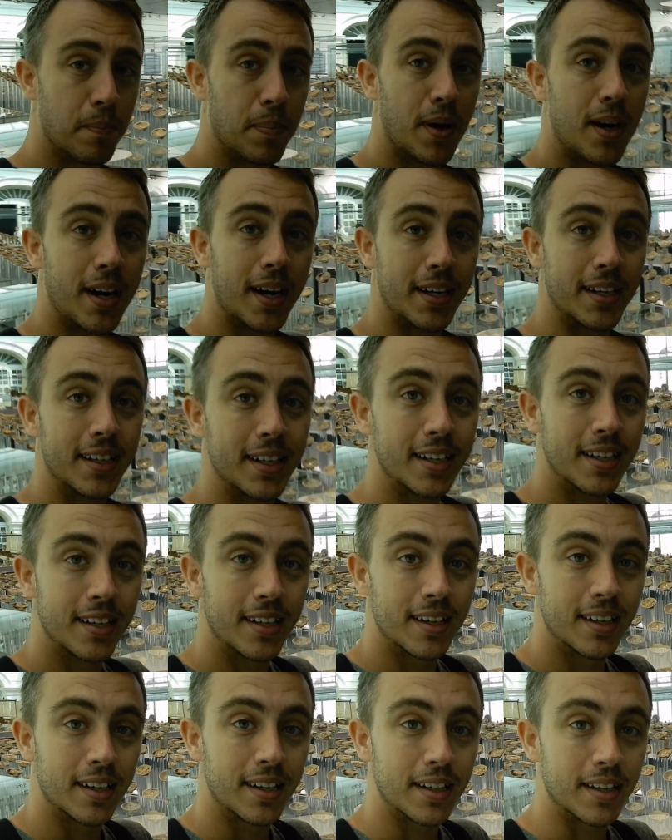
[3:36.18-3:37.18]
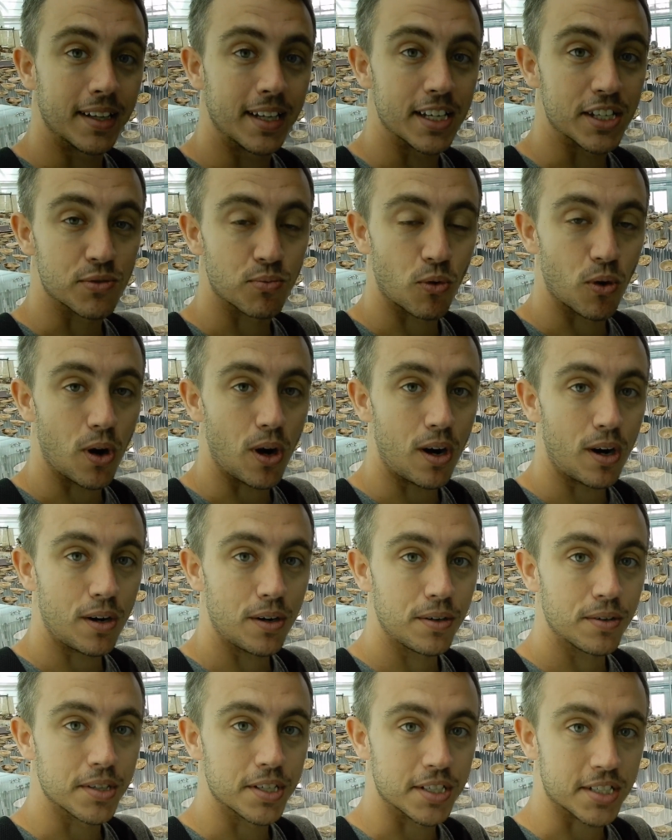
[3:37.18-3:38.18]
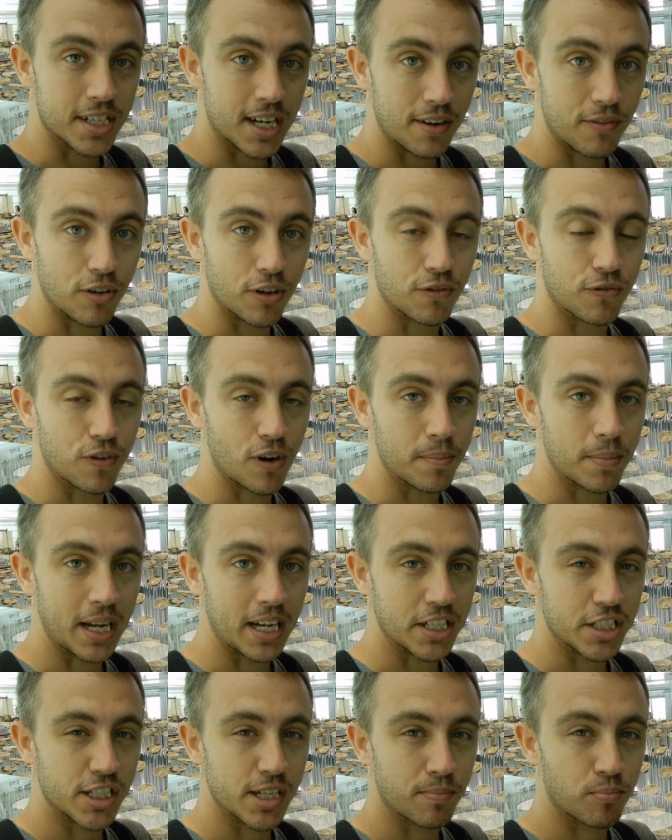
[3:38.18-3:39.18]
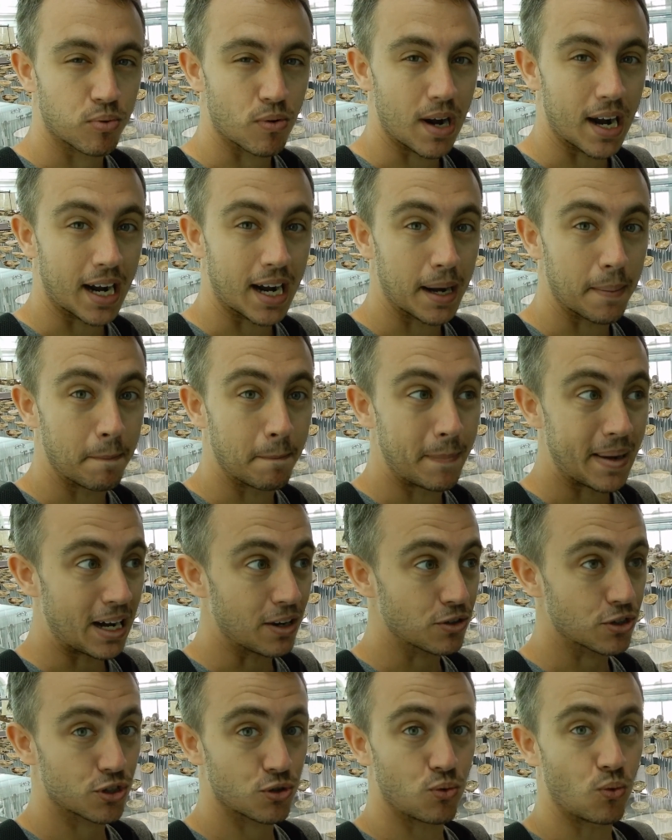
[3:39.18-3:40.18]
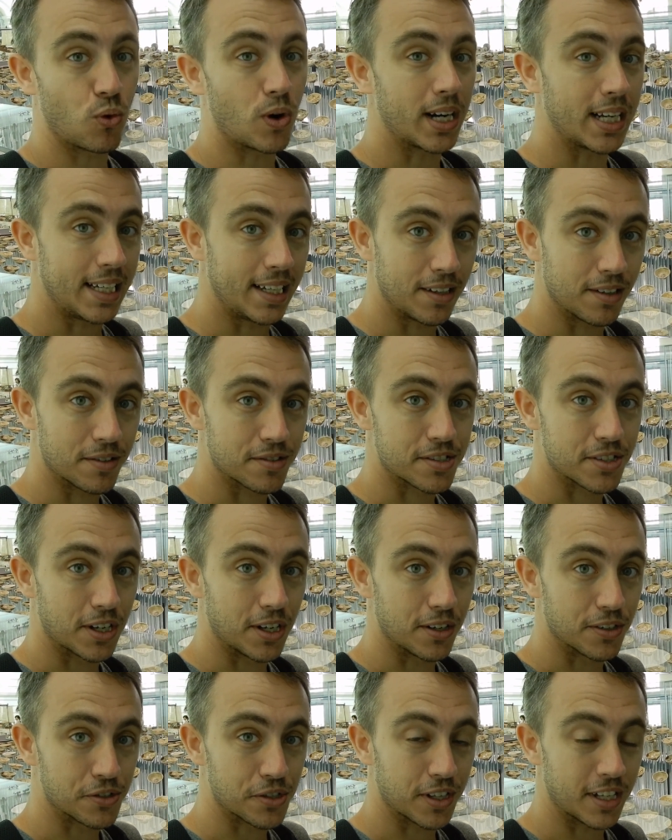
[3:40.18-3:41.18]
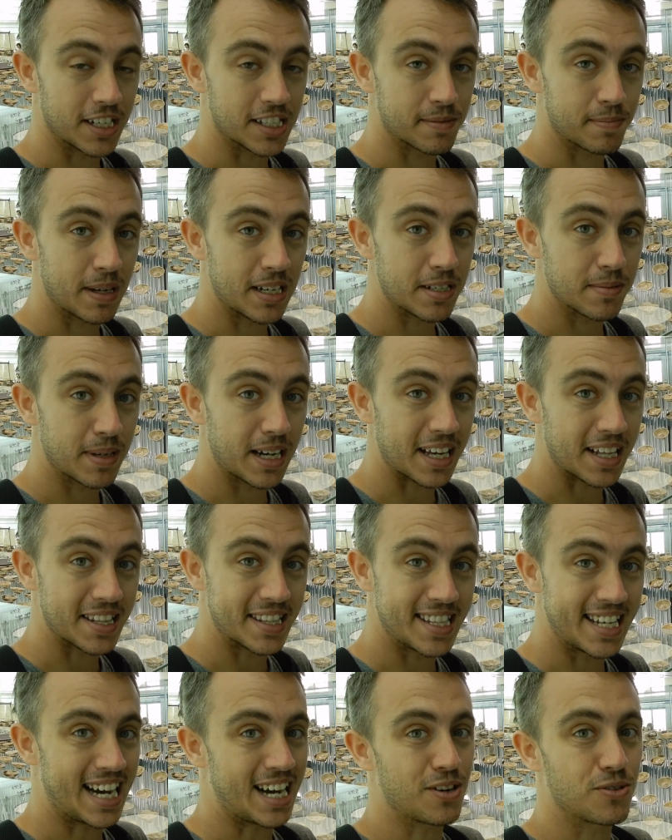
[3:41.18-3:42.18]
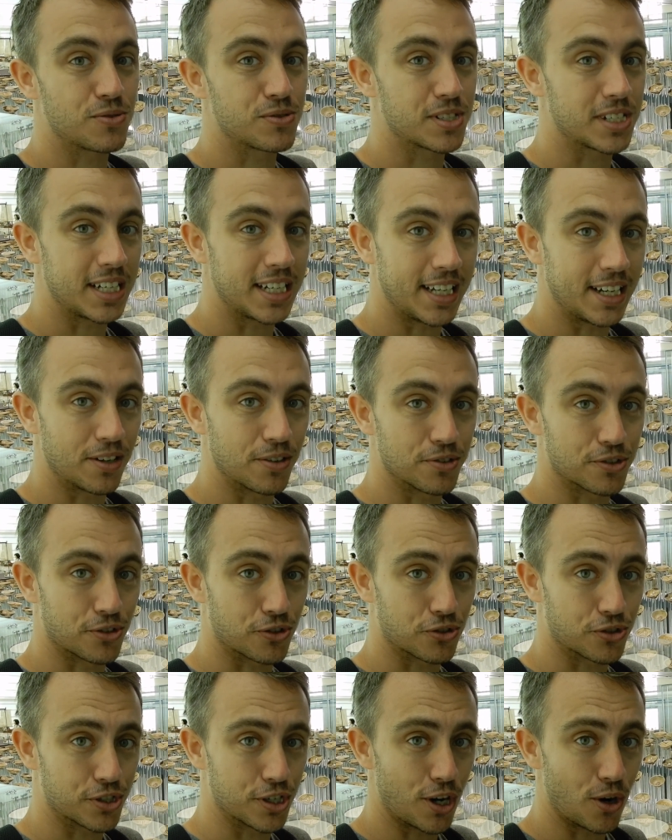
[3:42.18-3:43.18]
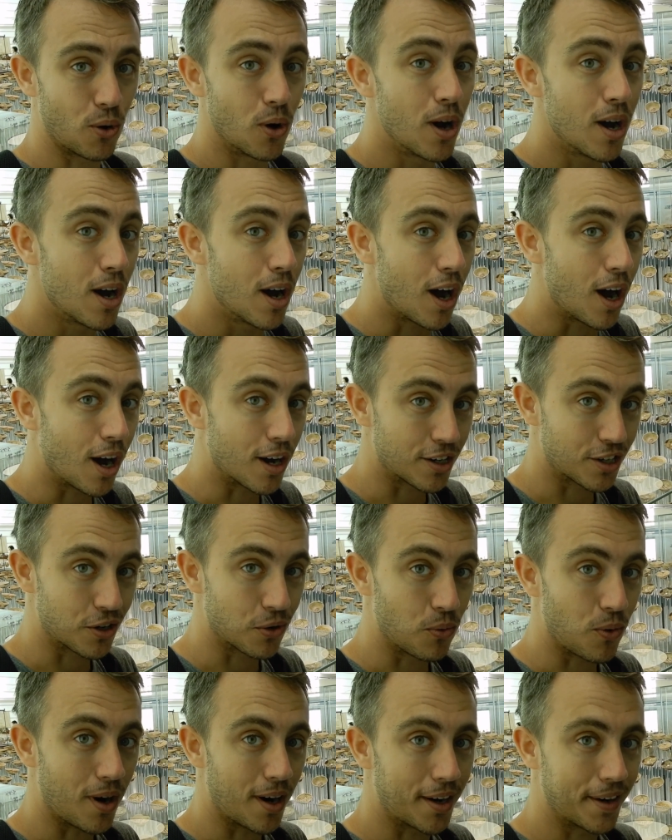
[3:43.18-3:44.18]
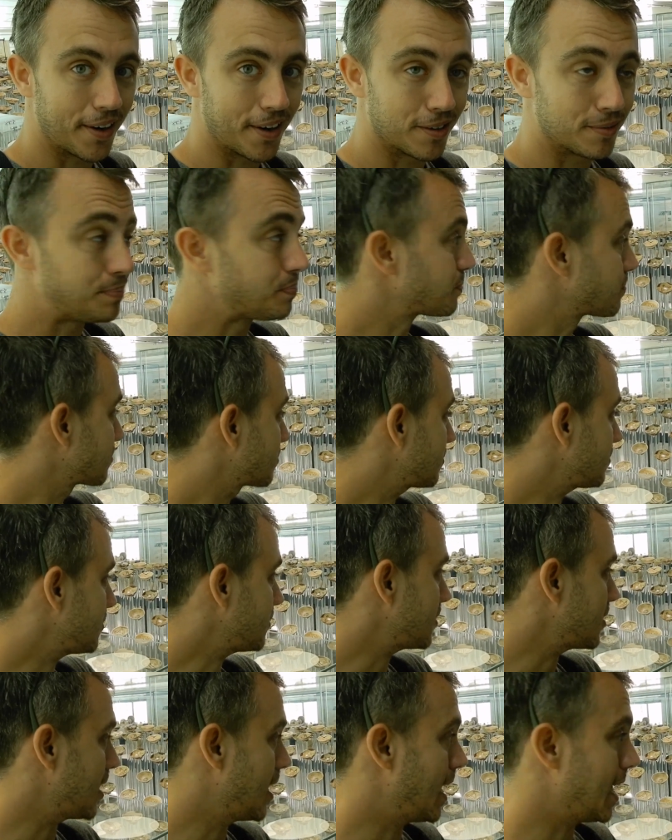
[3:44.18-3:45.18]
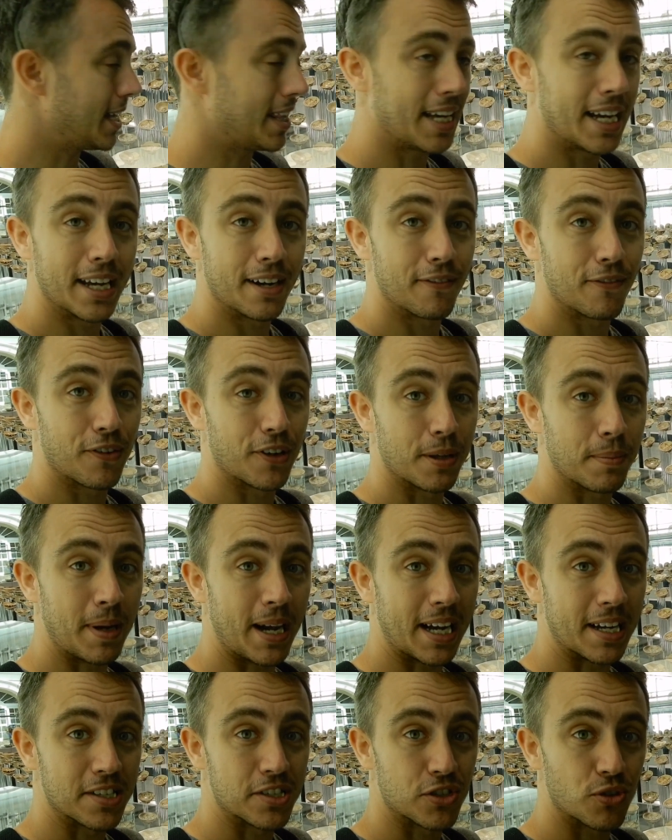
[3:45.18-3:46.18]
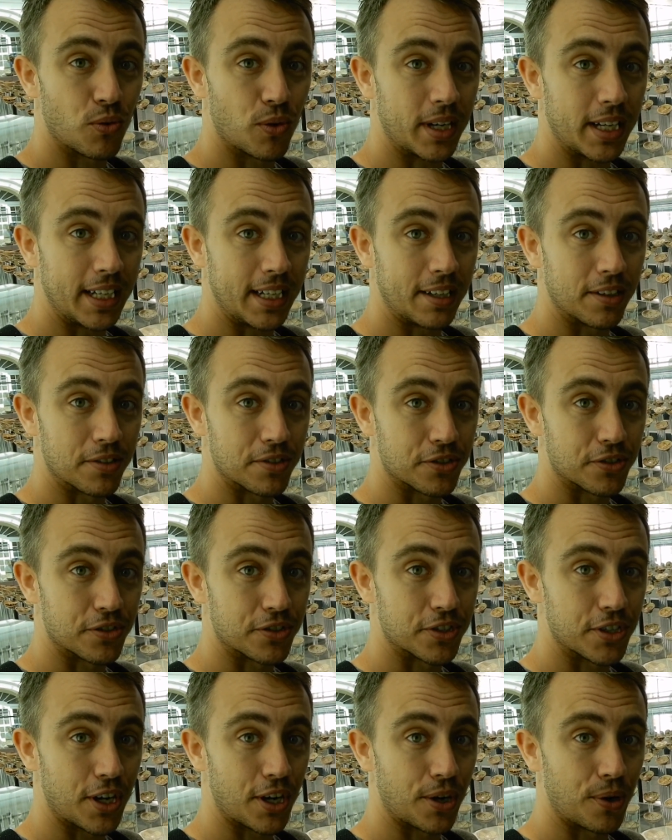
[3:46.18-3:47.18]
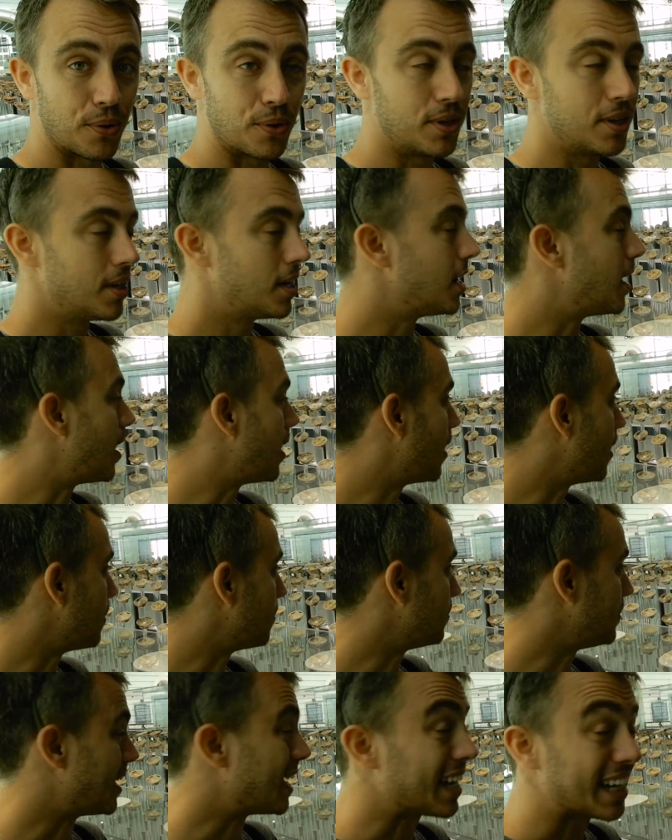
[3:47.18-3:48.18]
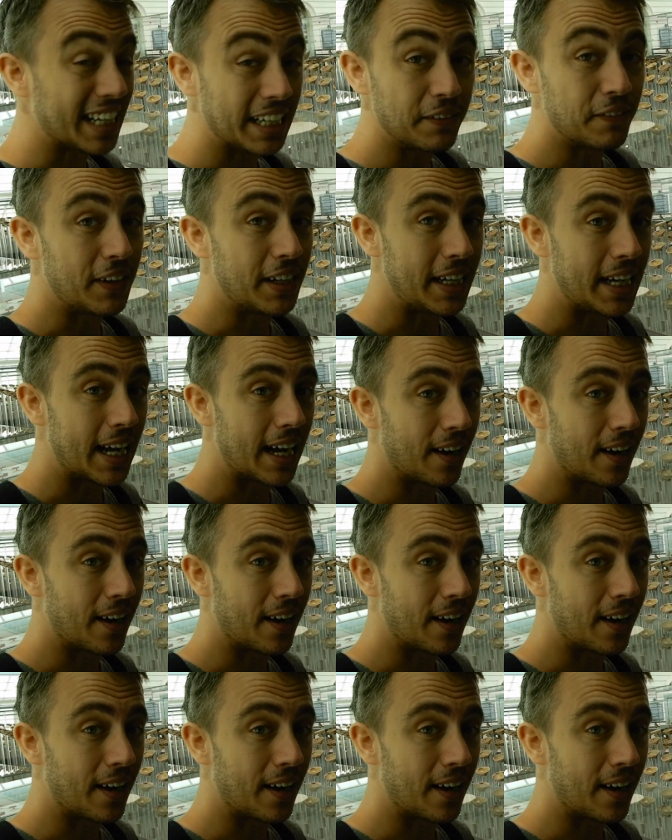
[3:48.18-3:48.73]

But these were all discovered from that shipwreck about 20 years ago. So they spent about 1,000 years or so underwater, and then for the past 20 years or so, not even